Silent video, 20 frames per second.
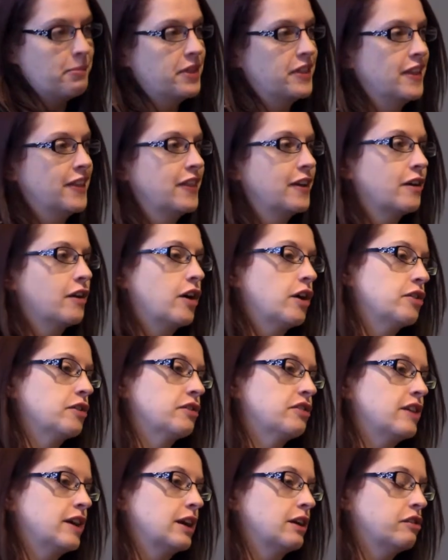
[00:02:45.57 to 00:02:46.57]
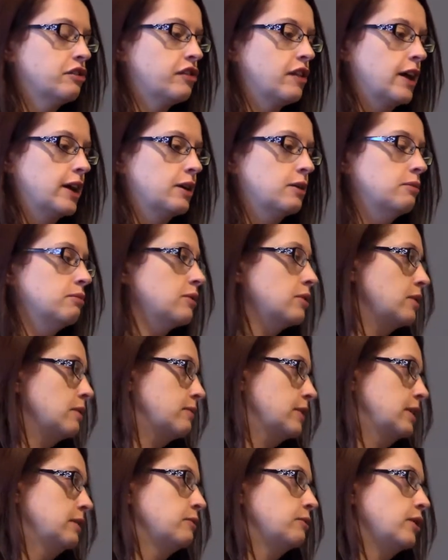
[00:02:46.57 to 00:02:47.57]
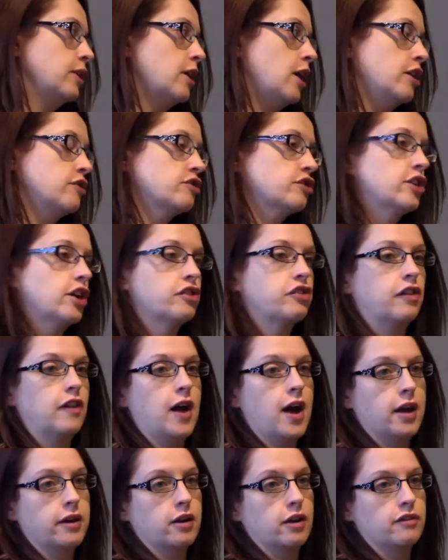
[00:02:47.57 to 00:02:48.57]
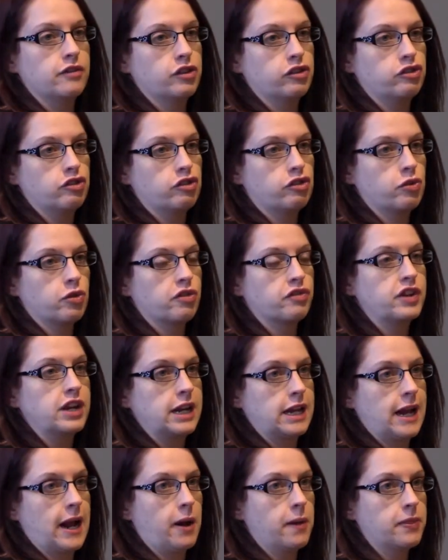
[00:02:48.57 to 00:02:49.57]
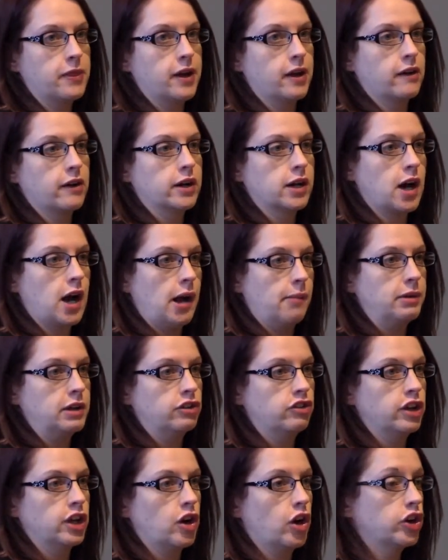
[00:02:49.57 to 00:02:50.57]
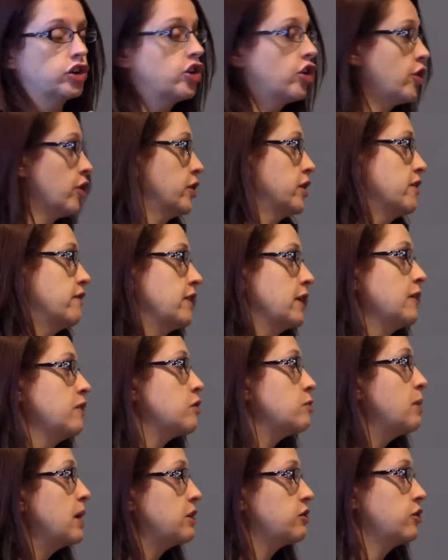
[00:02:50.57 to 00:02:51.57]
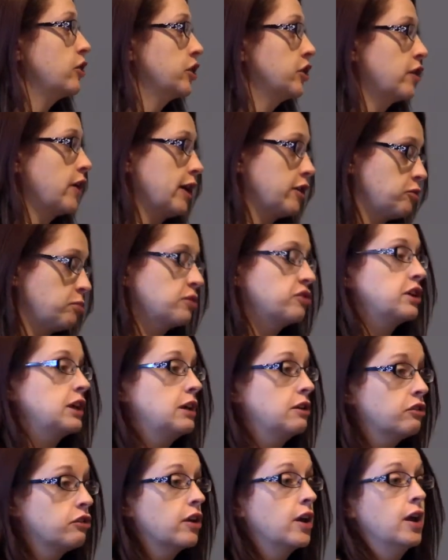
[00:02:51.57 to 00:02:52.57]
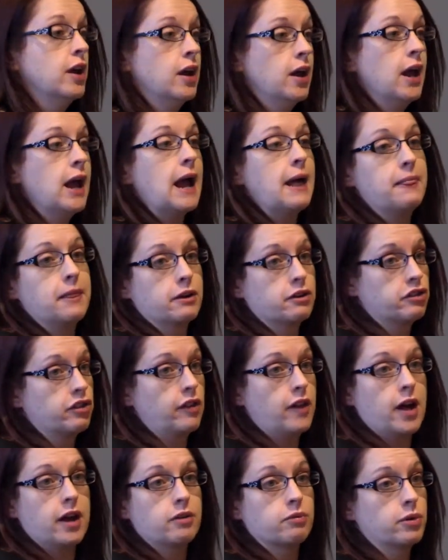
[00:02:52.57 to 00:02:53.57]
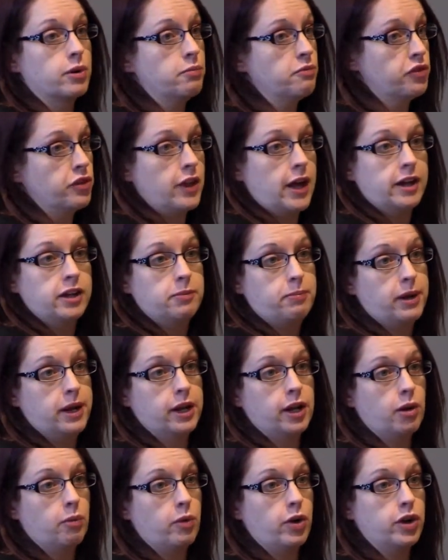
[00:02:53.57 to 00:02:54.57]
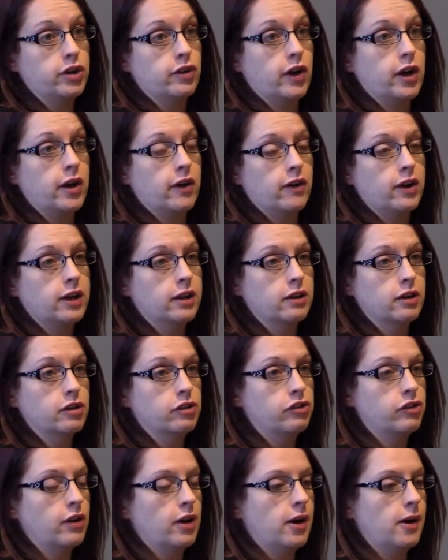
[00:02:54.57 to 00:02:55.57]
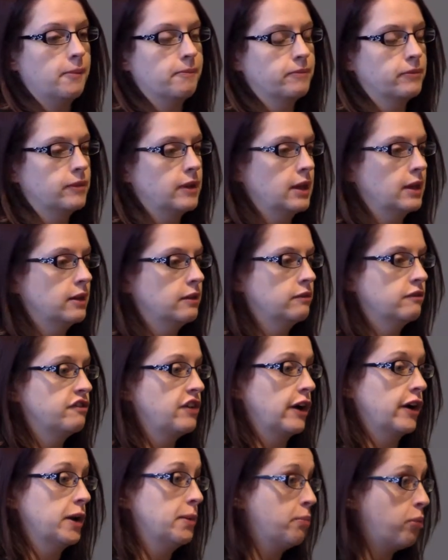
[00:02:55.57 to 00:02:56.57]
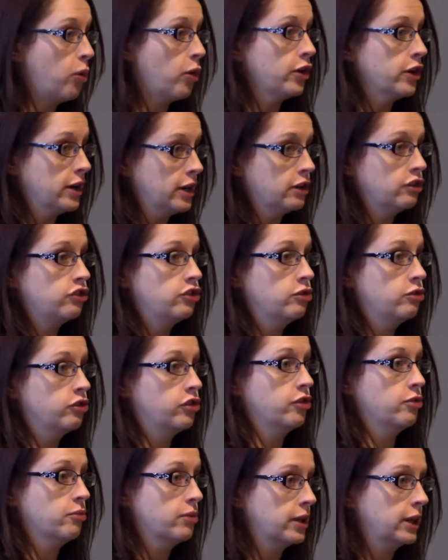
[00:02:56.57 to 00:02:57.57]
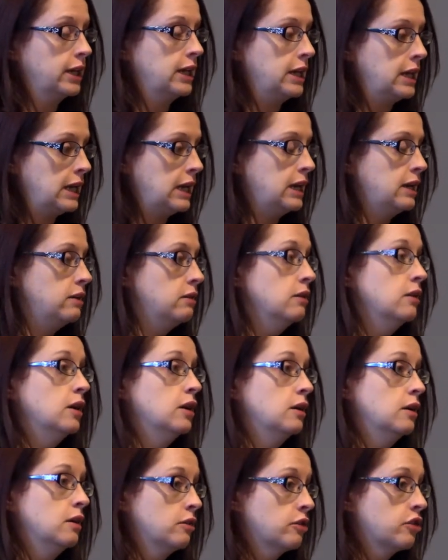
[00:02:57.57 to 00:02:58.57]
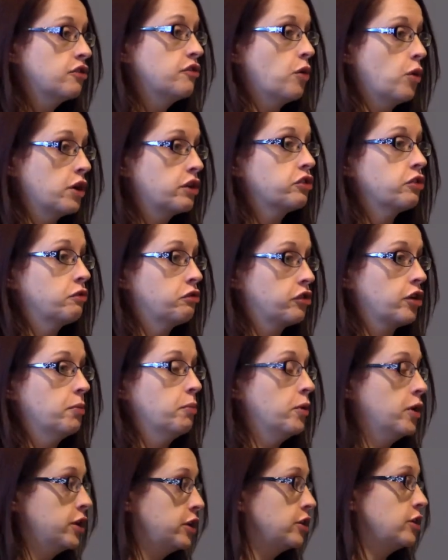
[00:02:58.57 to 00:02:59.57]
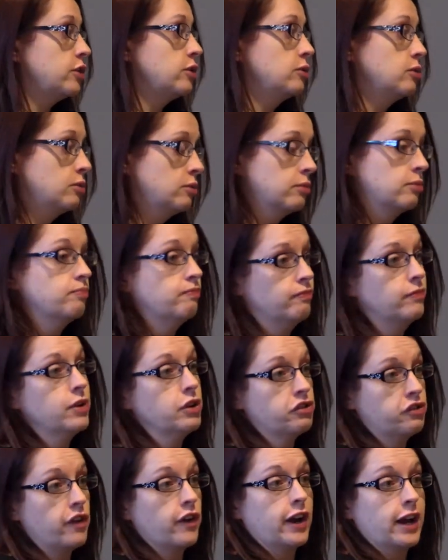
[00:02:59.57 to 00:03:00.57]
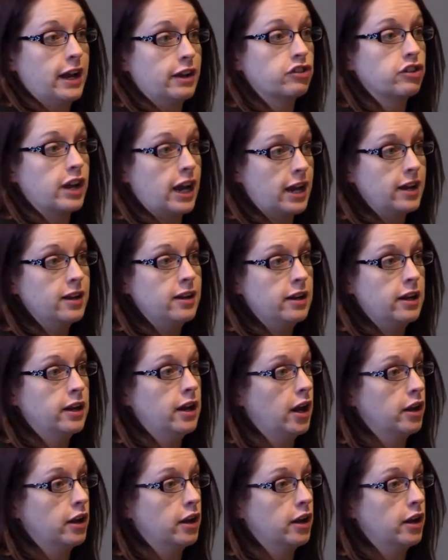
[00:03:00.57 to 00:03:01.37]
then there are other things like what Andra does a lot of is just sort of getting out there and commenting on current events based on your expertise. And there's a lot of room for that depending on what your area is, and very important issues that really need the voice of someone who is very educated and